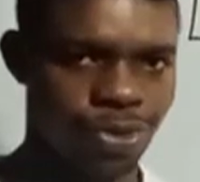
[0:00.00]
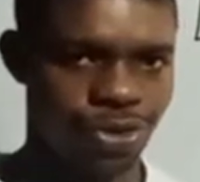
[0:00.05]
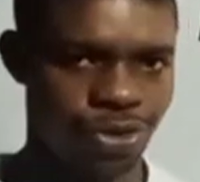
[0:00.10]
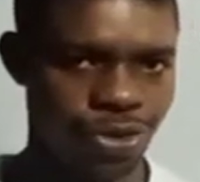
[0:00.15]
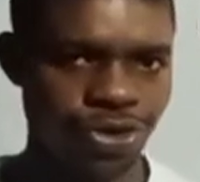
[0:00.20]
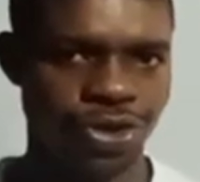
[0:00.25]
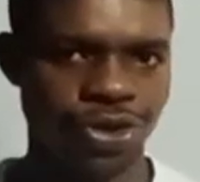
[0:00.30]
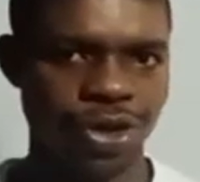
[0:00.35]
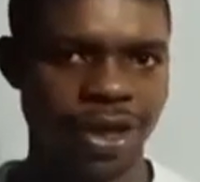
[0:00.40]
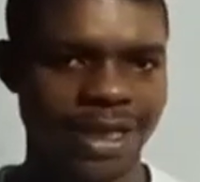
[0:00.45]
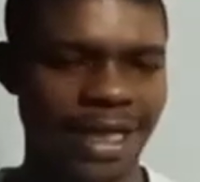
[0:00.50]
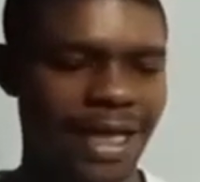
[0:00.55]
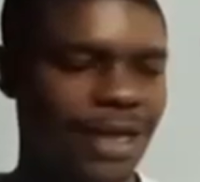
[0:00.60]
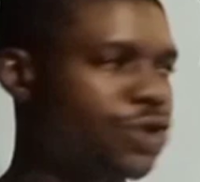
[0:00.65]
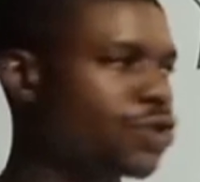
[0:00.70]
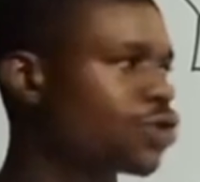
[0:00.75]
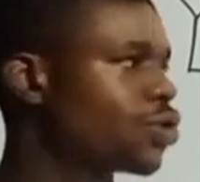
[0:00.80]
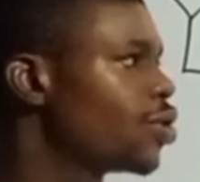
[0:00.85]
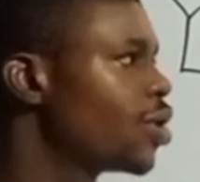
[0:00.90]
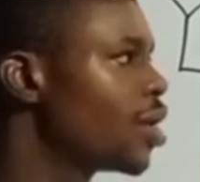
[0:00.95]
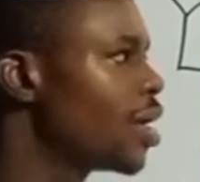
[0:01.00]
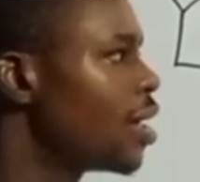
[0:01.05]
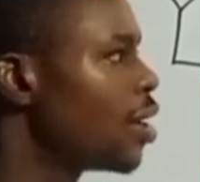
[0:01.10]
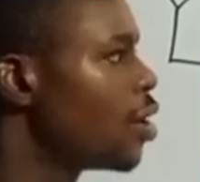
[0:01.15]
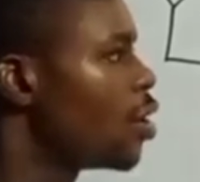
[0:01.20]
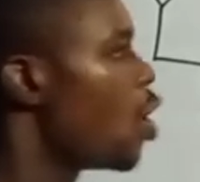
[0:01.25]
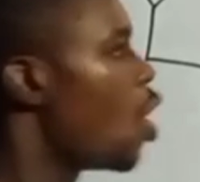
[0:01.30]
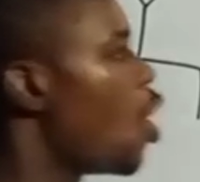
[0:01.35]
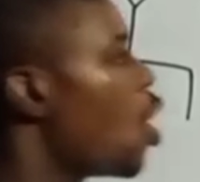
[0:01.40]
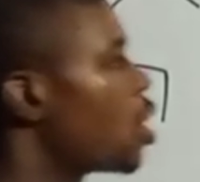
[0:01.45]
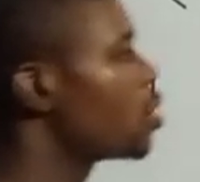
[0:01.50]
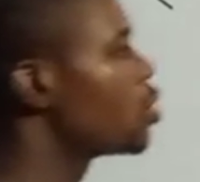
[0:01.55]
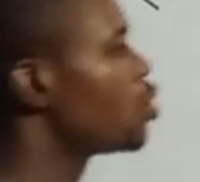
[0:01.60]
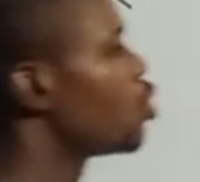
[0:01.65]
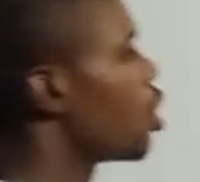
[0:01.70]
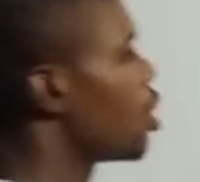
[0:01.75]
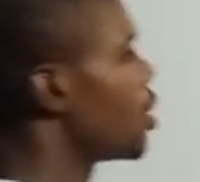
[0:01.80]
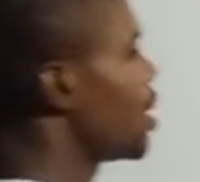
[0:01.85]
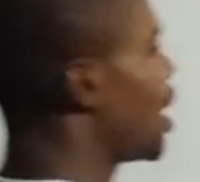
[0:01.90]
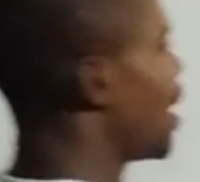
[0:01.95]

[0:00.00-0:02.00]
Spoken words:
Do you understand? So none